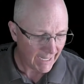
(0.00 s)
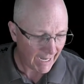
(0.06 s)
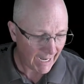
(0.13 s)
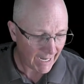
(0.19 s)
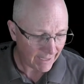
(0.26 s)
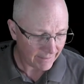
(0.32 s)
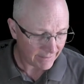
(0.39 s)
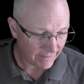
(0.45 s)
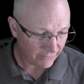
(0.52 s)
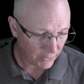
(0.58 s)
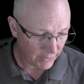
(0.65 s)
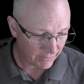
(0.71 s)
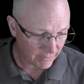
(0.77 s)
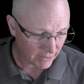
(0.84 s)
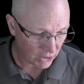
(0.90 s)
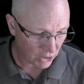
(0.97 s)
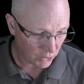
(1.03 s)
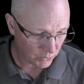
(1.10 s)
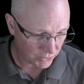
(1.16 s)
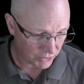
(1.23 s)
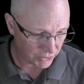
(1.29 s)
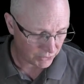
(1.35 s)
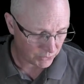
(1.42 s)
And if you even
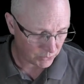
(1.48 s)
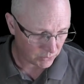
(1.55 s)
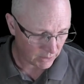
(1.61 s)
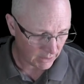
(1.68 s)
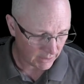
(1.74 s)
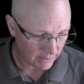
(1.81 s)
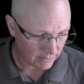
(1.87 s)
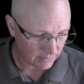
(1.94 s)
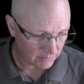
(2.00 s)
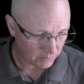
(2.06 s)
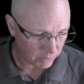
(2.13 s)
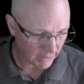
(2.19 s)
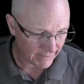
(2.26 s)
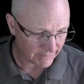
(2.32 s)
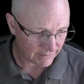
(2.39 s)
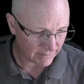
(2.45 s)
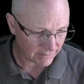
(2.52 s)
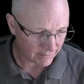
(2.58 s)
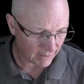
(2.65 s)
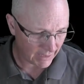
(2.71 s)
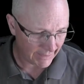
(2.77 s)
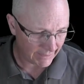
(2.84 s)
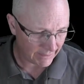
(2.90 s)
go to
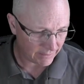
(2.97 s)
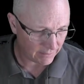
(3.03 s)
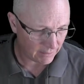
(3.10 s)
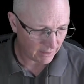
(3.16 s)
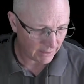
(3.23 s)
places like